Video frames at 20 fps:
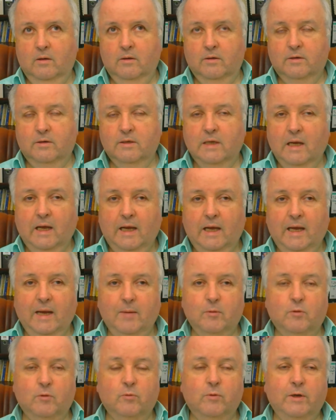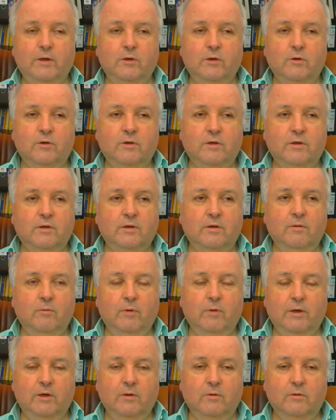times when
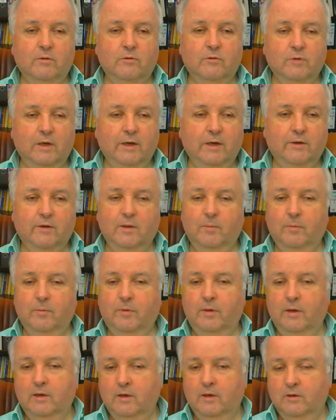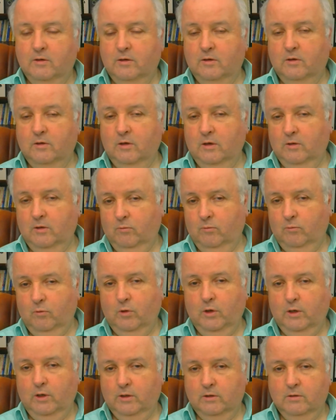you tried something and it didn't
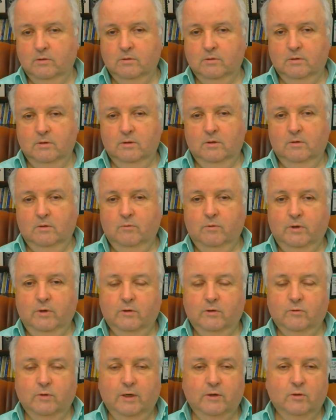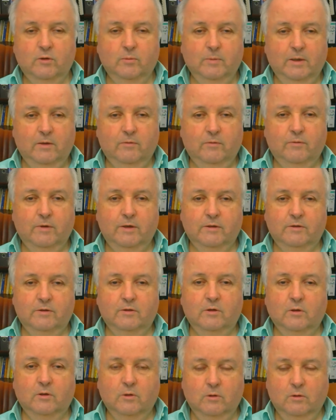work, when you tried to
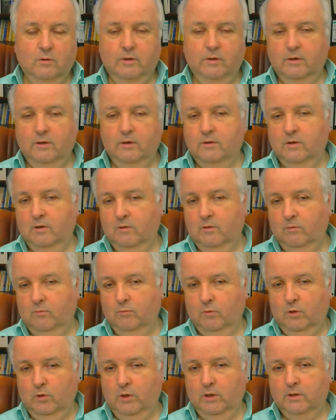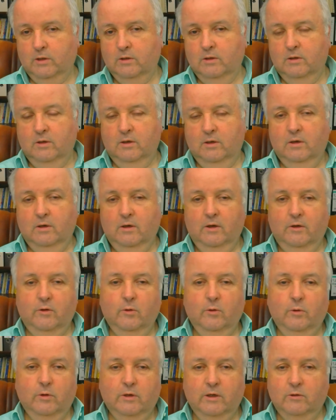manifest a goal and it didn't work. And
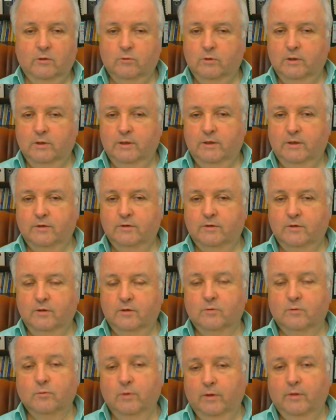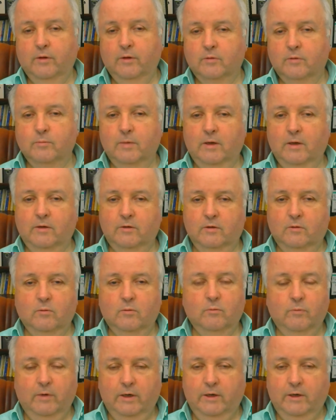so you can release this with this method
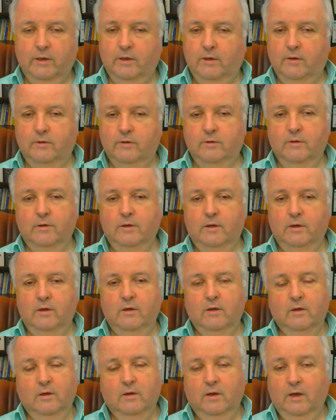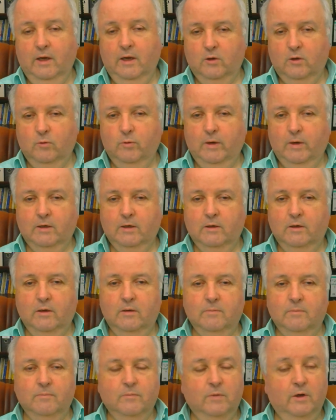very easily and quickly.
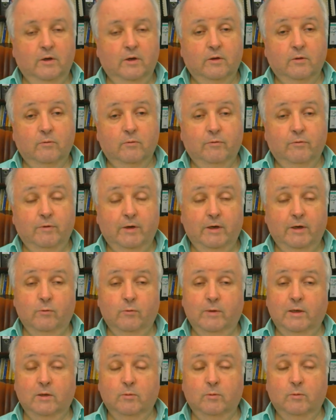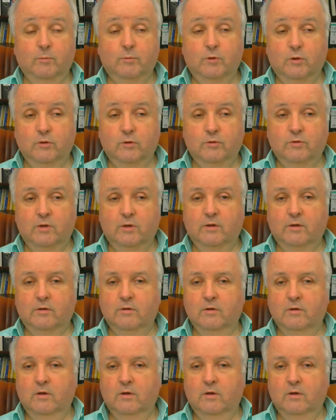It's a very valuable process,